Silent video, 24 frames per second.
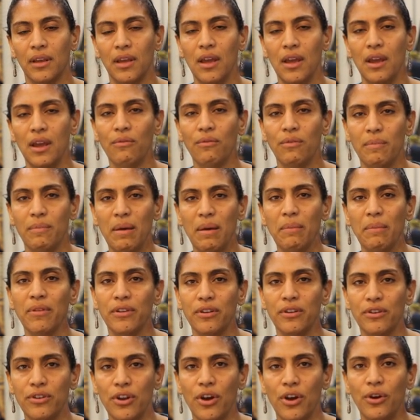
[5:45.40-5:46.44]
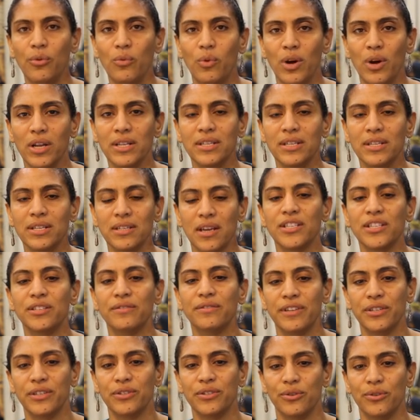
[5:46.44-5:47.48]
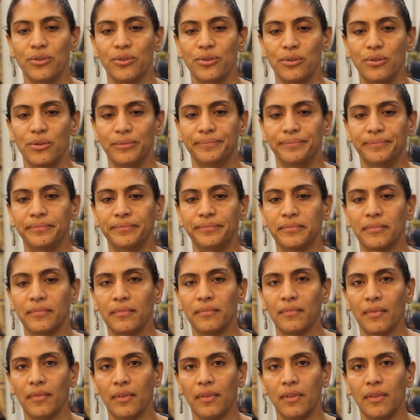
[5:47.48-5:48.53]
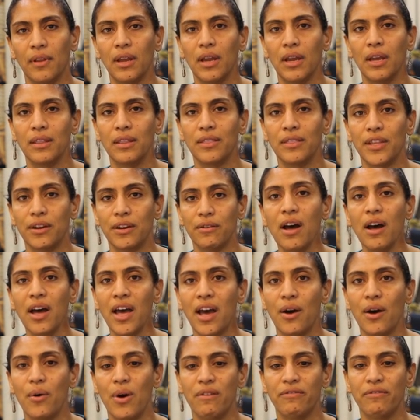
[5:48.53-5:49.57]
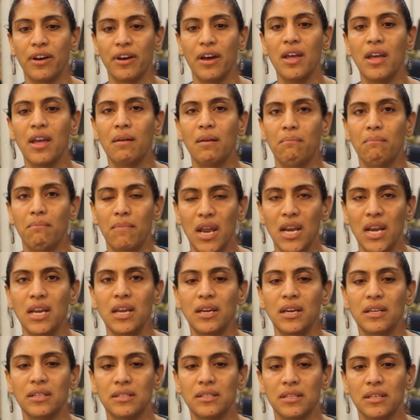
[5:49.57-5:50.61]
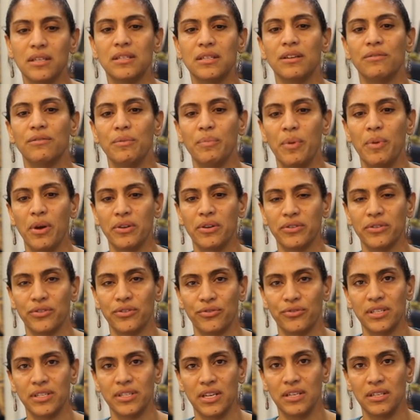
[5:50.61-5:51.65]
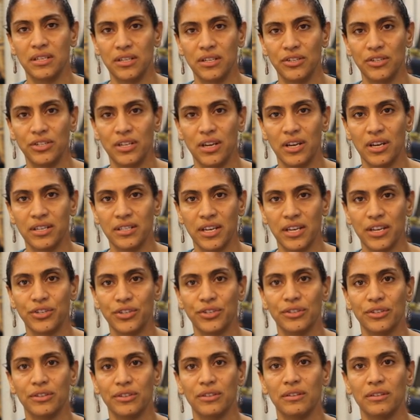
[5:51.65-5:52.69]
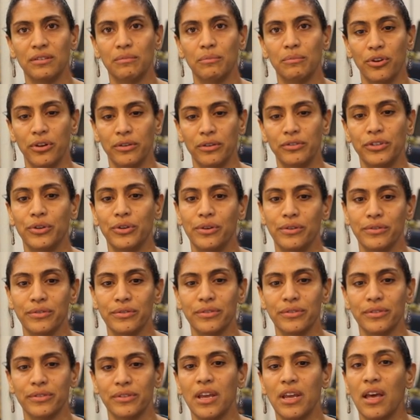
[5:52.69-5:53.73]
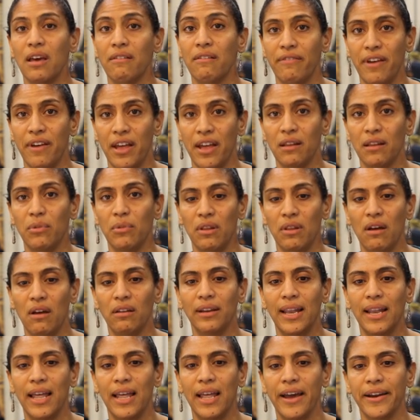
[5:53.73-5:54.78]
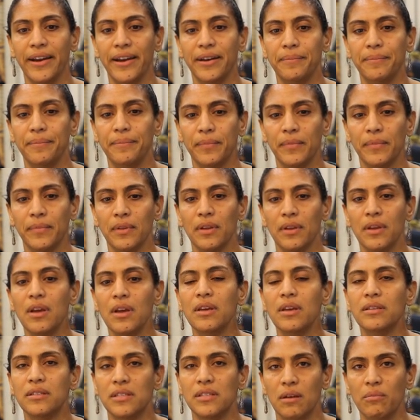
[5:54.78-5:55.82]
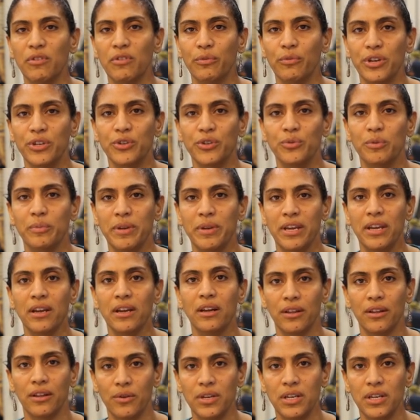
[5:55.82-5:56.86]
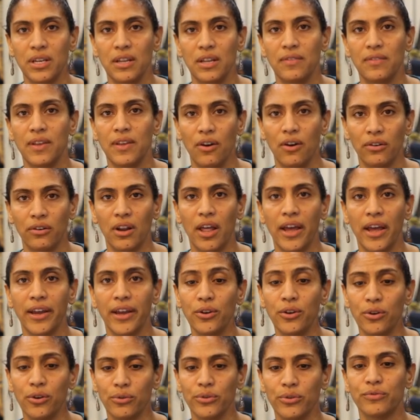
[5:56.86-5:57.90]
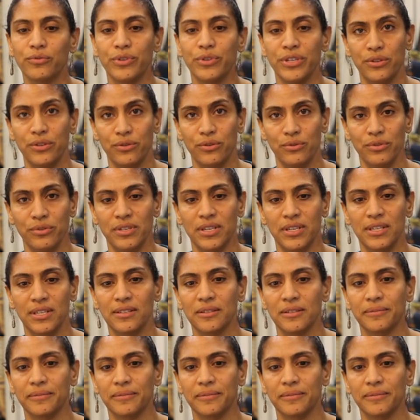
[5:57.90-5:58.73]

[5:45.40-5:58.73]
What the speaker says: Remember that no one size fits all. There are, however, many existing repositories in digitization protocols available online, some of which will be included in the online course resources.